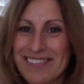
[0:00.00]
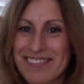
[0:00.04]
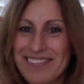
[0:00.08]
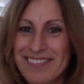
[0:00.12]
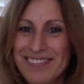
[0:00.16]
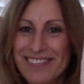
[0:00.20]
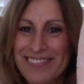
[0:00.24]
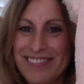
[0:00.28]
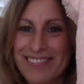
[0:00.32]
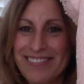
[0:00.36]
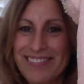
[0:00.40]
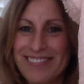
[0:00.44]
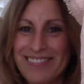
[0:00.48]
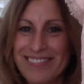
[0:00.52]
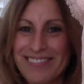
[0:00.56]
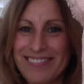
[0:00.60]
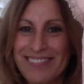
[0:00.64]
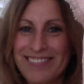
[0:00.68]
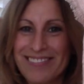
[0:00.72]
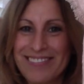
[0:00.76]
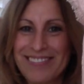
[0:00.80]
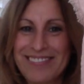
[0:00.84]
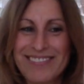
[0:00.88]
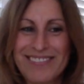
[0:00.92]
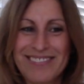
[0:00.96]

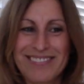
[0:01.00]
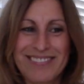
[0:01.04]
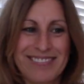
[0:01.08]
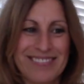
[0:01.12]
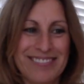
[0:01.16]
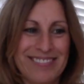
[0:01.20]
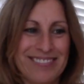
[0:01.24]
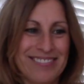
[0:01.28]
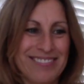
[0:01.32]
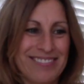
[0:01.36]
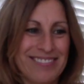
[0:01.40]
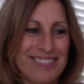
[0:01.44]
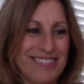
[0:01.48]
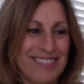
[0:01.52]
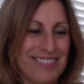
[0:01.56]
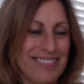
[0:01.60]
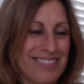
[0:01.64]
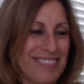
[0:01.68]
No one is speaking in this clip.